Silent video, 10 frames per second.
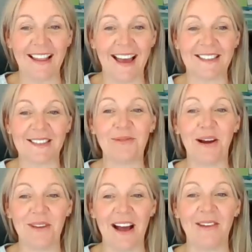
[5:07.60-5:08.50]
Ed. So
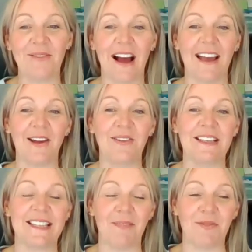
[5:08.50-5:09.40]
I only
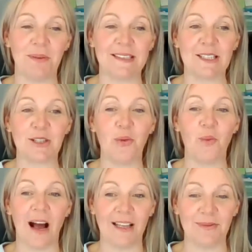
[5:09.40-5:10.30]
set the business up
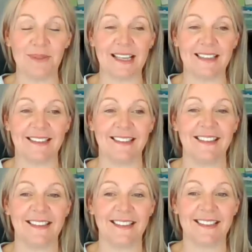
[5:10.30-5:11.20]
while I was in
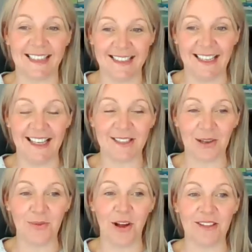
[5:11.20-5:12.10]
Sydney.
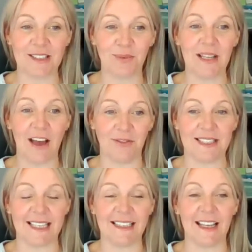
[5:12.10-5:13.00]
So once we left
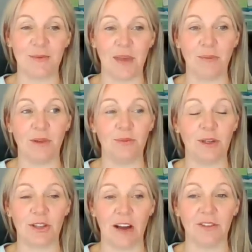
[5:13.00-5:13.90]
Sydney and then
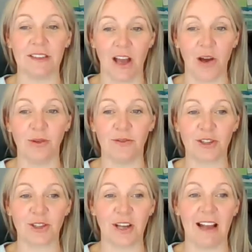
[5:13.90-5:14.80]
we travelled the whole of
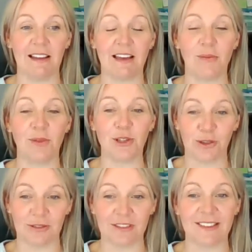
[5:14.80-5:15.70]
Australia, then we've
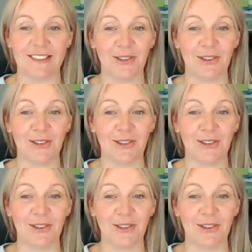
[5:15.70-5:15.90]
done